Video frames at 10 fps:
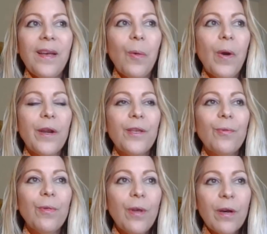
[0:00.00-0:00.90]
where
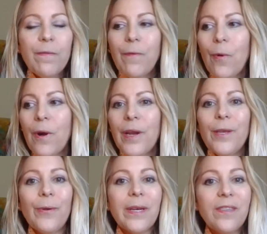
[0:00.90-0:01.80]
you look for
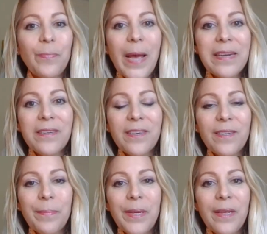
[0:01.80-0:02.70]
it, you expect it
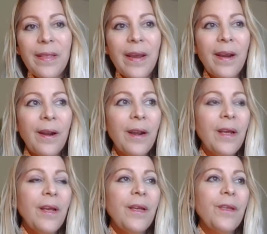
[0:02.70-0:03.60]
to be there,
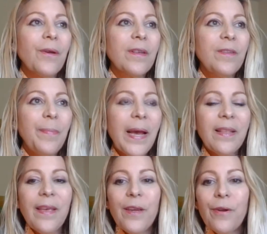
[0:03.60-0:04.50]
you
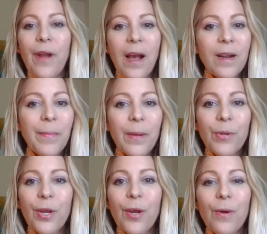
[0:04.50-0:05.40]
expect that you're not going to be able
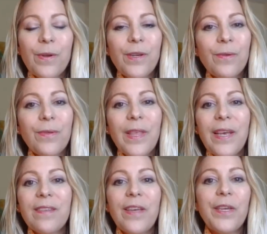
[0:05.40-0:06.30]
to go do
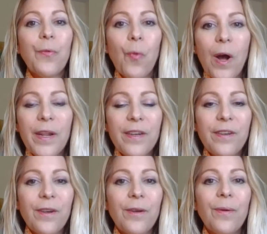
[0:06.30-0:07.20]
things that you want to
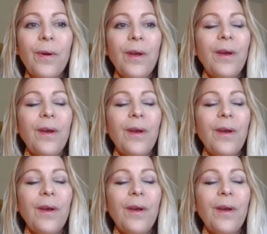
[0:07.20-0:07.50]
do,